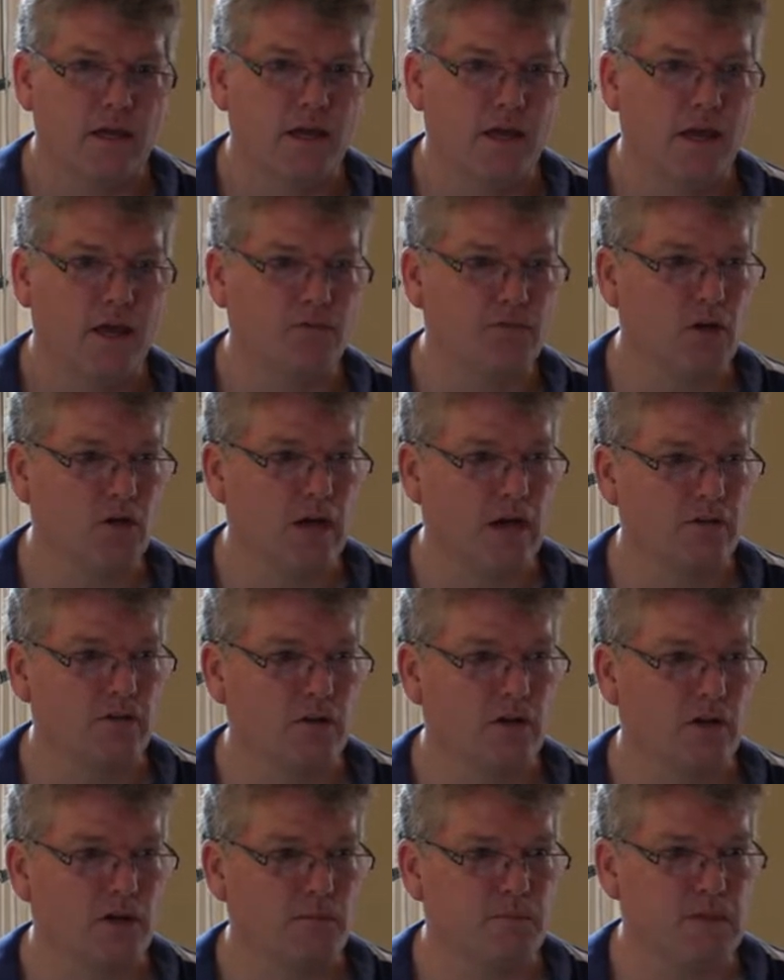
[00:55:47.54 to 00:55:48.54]
If you guys
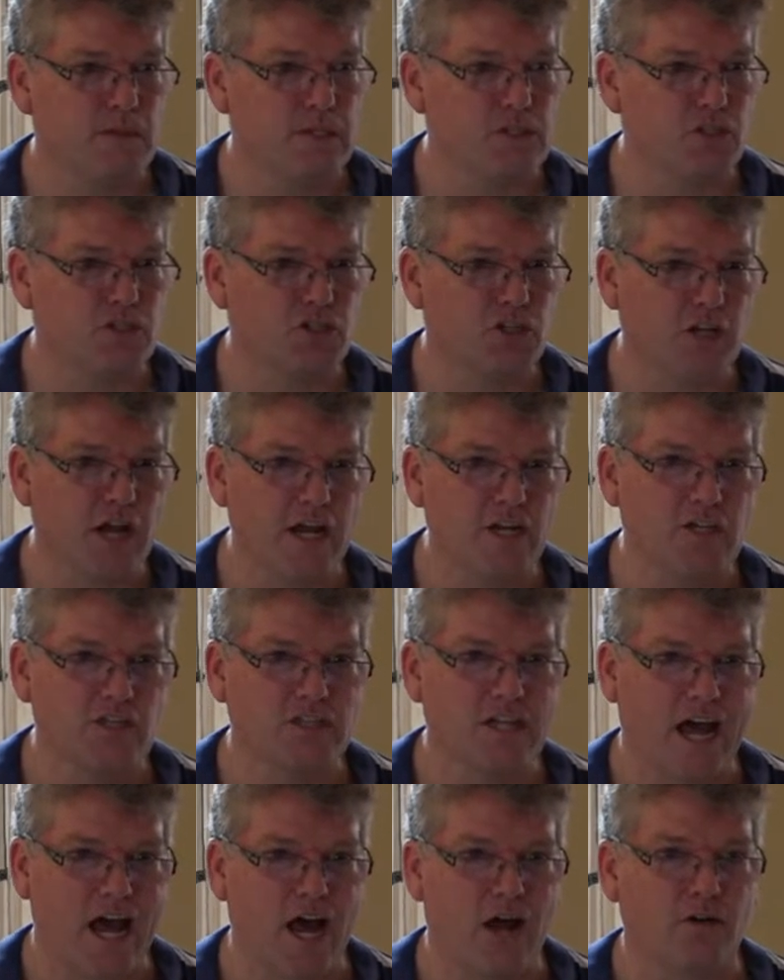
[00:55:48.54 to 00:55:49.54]
are going to be
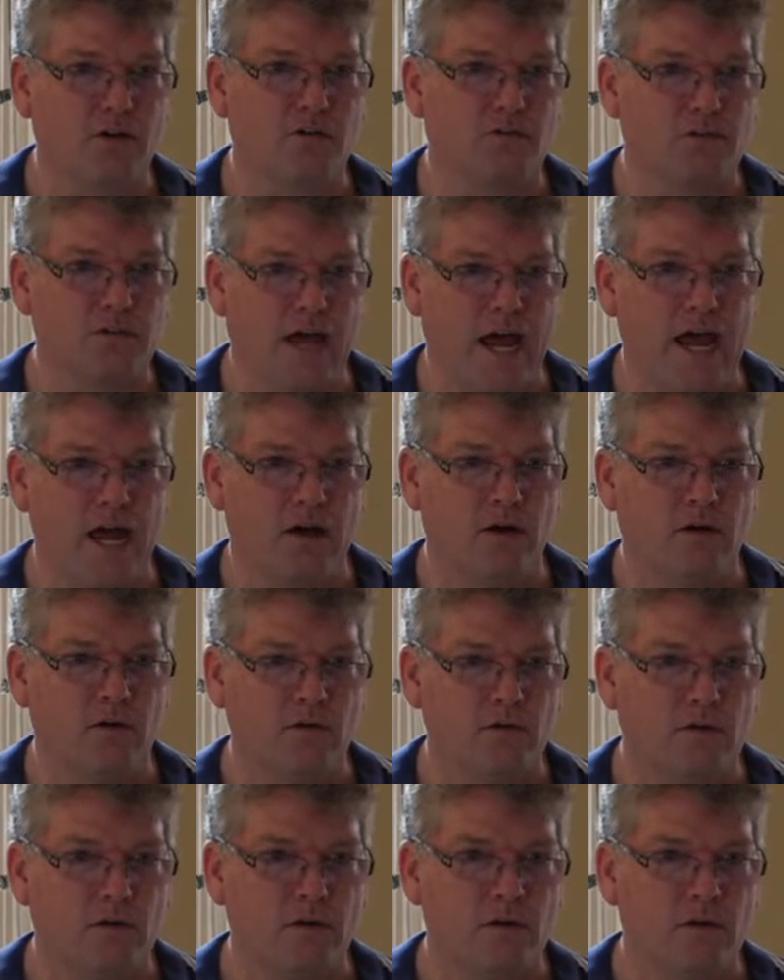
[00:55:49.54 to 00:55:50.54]
chased out of
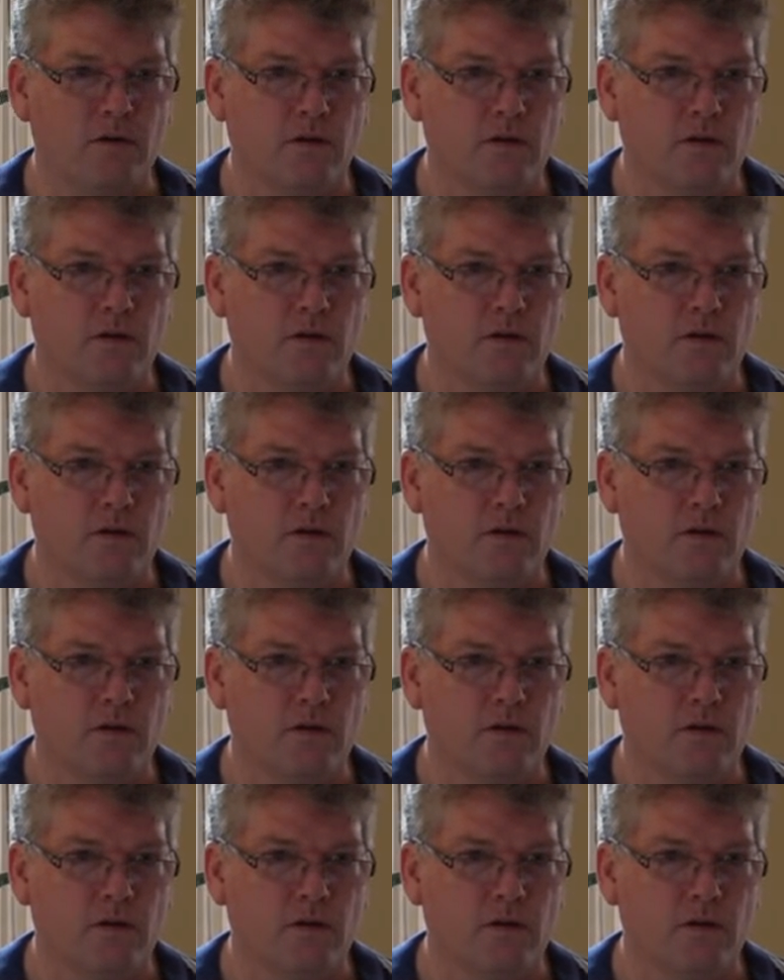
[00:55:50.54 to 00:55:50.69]
town